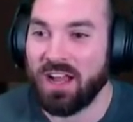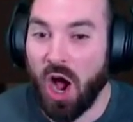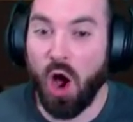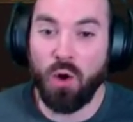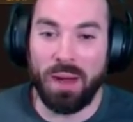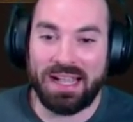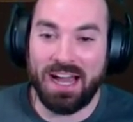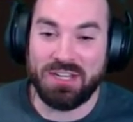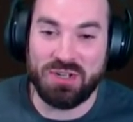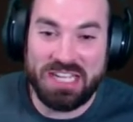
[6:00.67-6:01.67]
Oh my
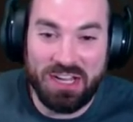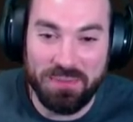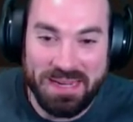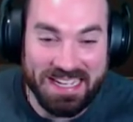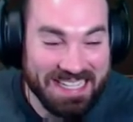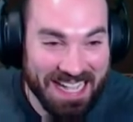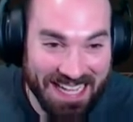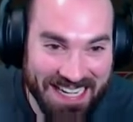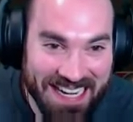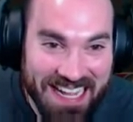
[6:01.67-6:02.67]
god, you killed me
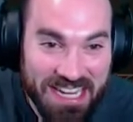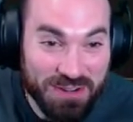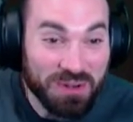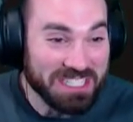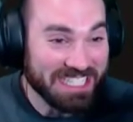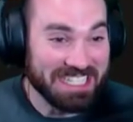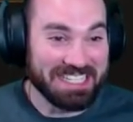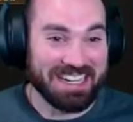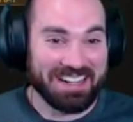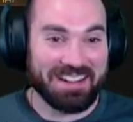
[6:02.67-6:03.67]
again! You were- you killed
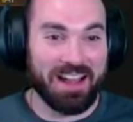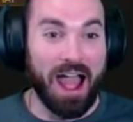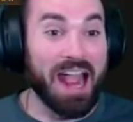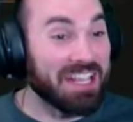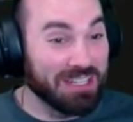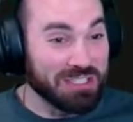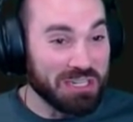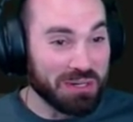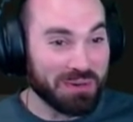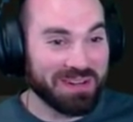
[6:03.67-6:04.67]
me! I killed
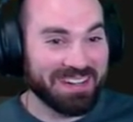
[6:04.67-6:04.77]
you?